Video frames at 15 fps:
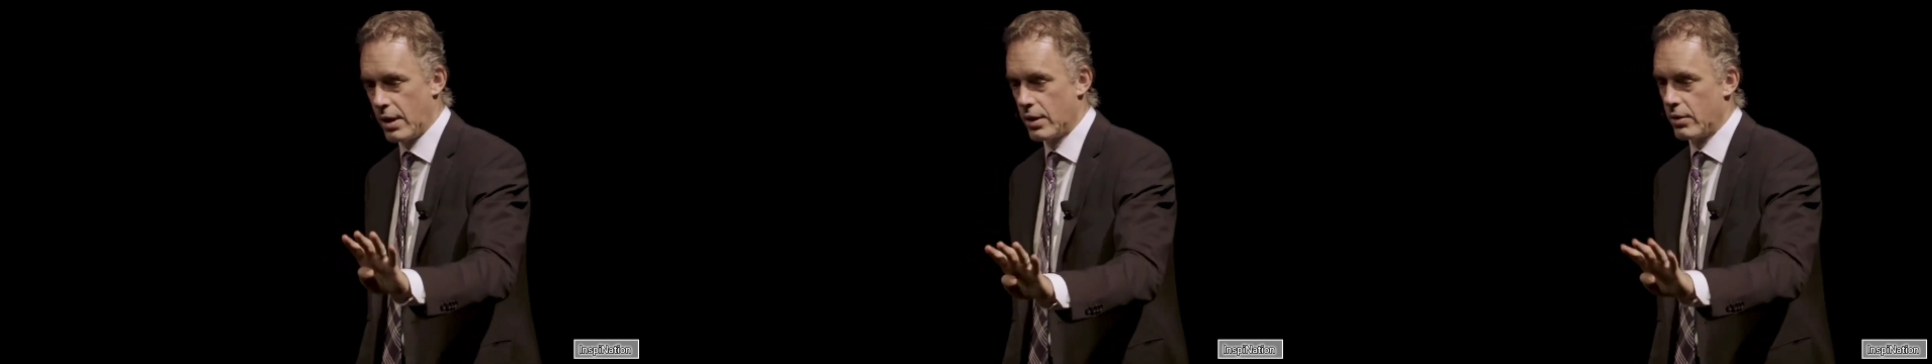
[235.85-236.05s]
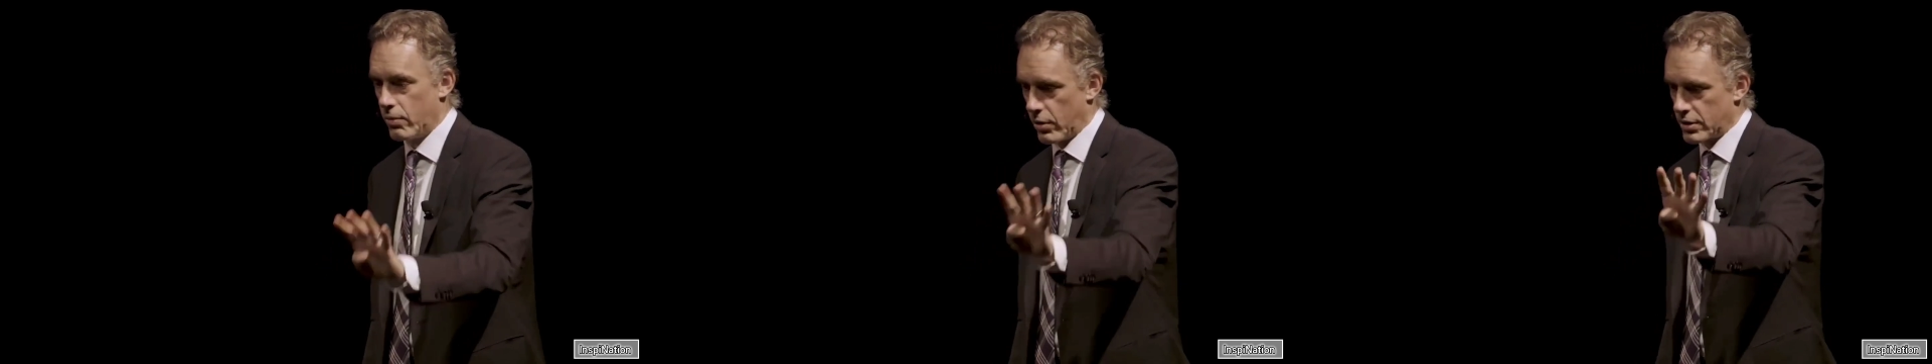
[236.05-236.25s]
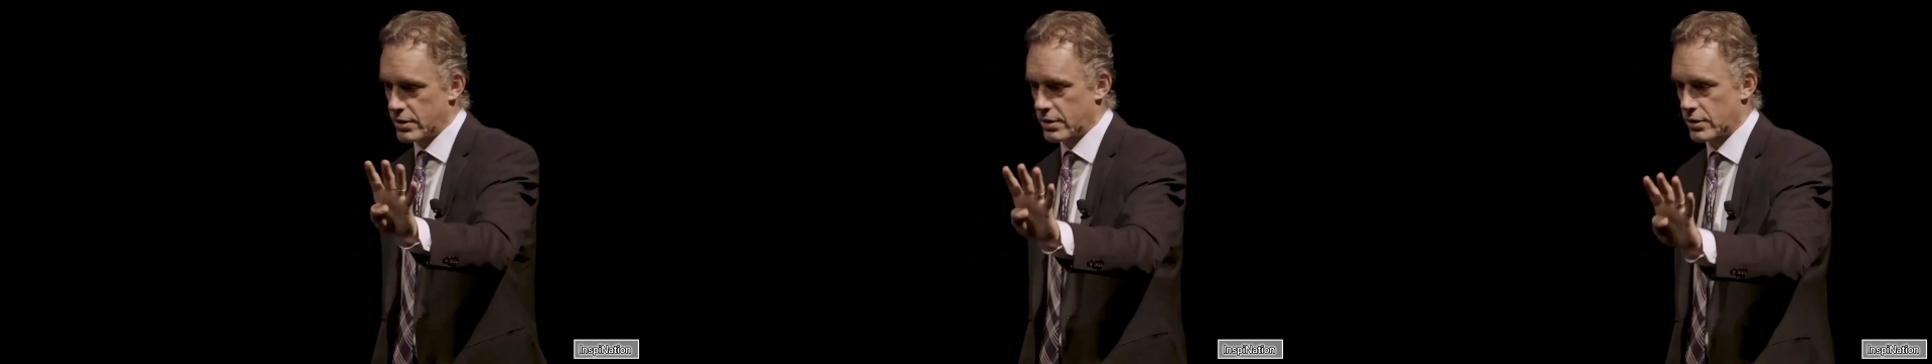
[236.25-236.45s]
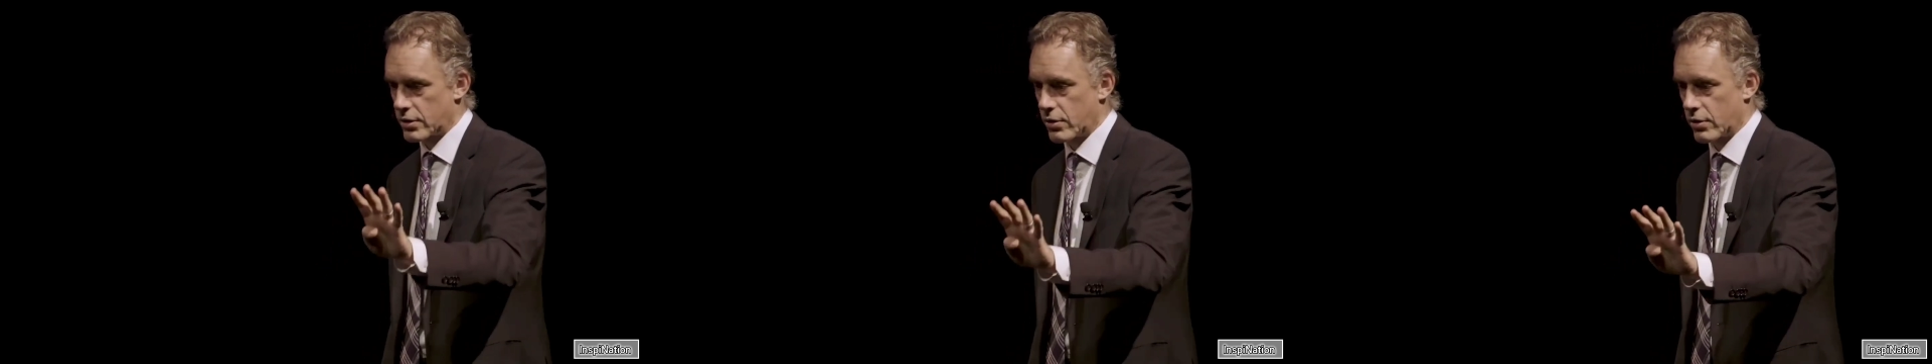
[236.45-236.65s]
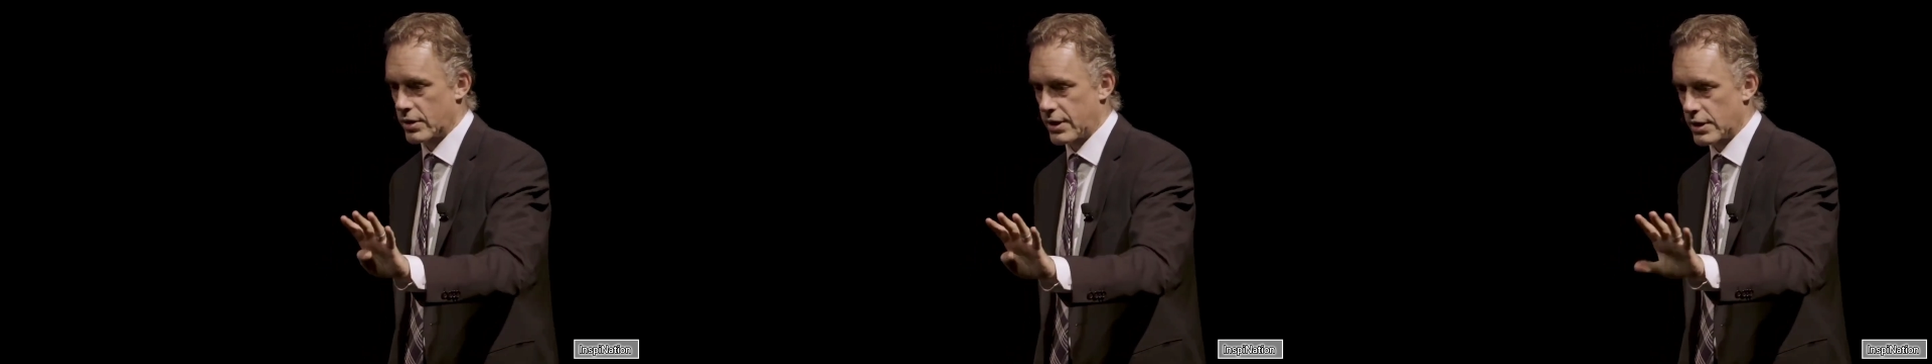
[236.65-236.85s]
who wants to
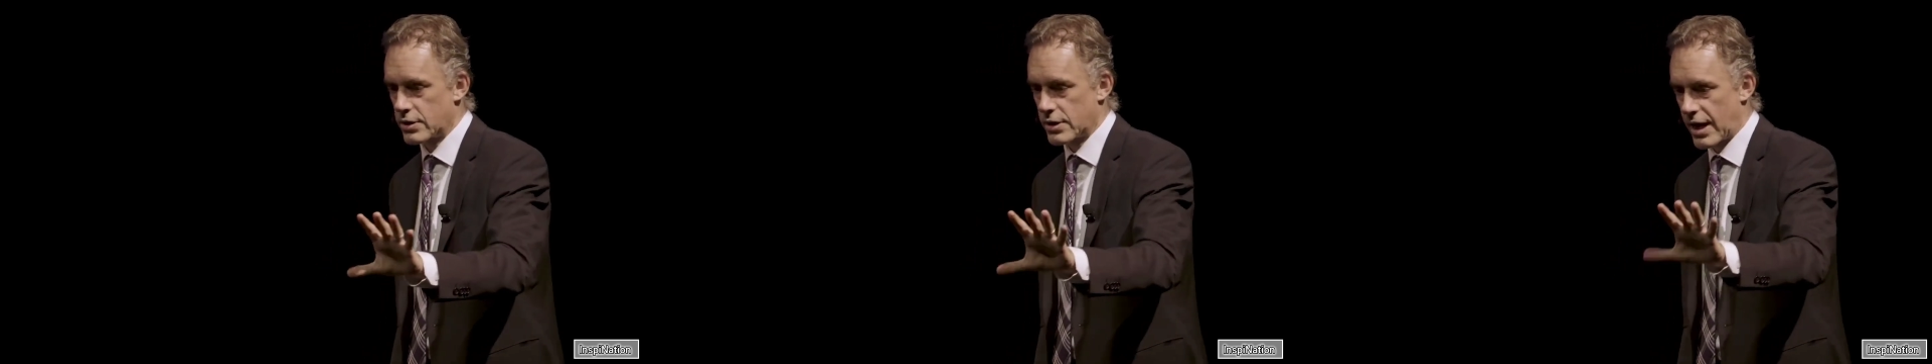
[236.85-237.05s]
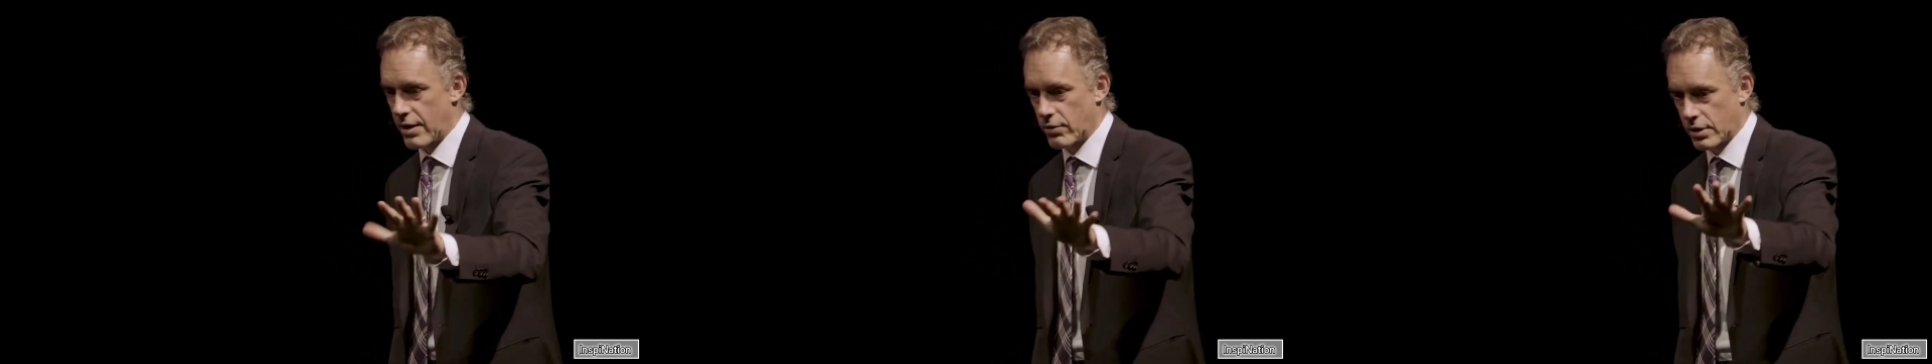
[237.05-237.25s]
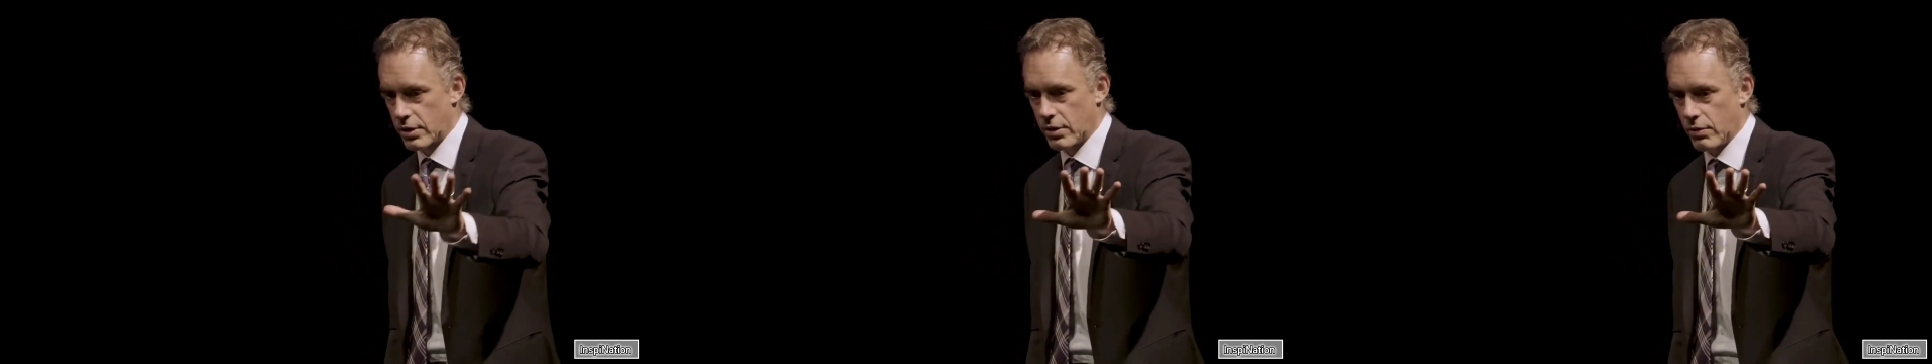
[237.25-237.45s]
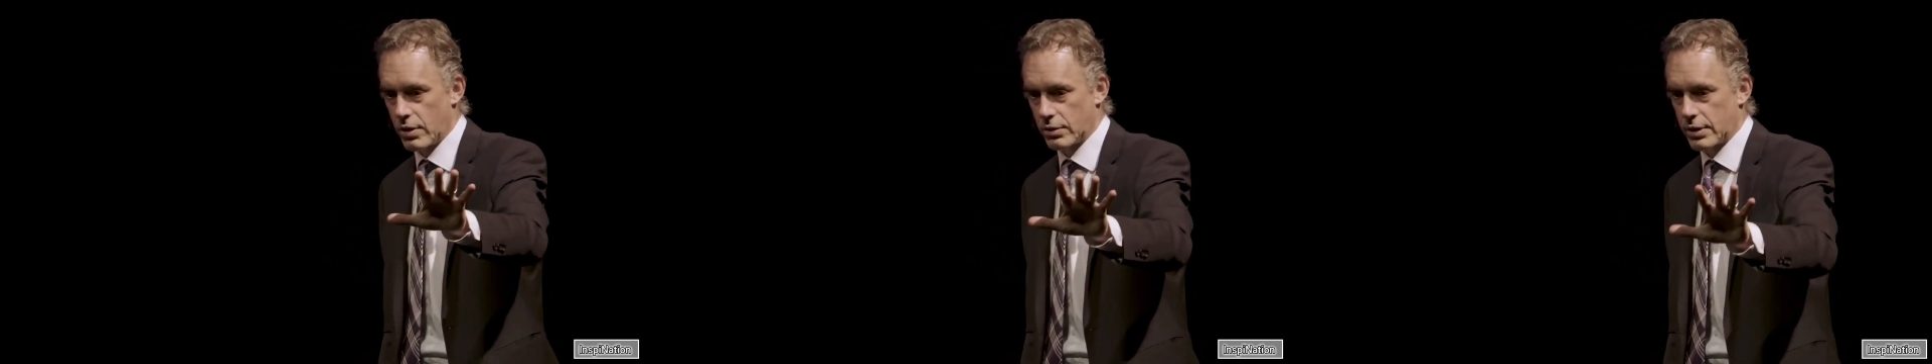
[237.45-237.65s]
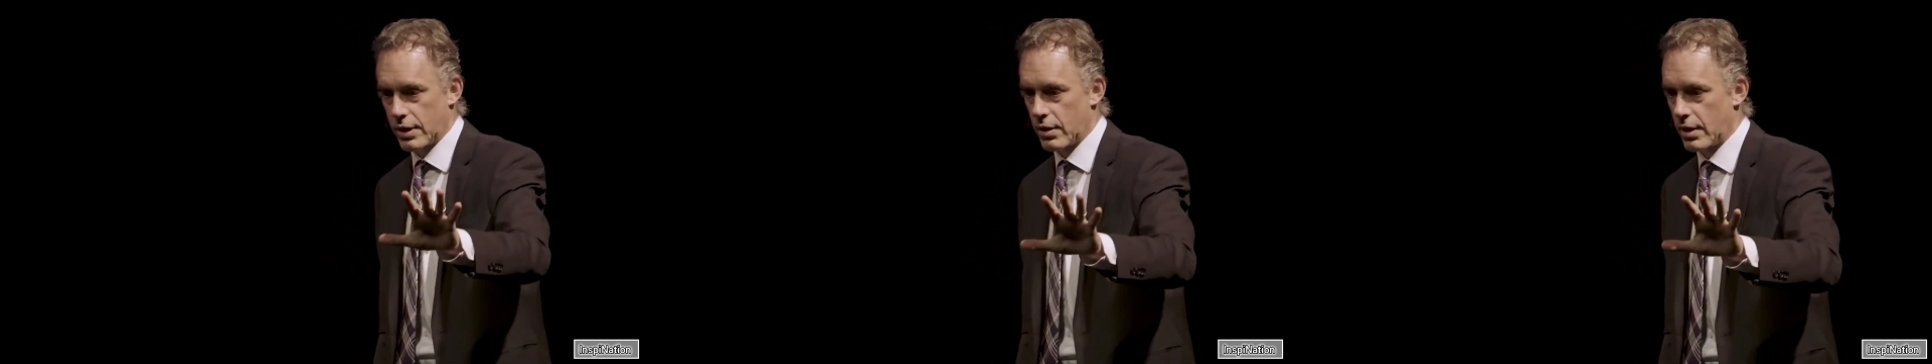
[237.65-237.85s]
score a touchdown can go out there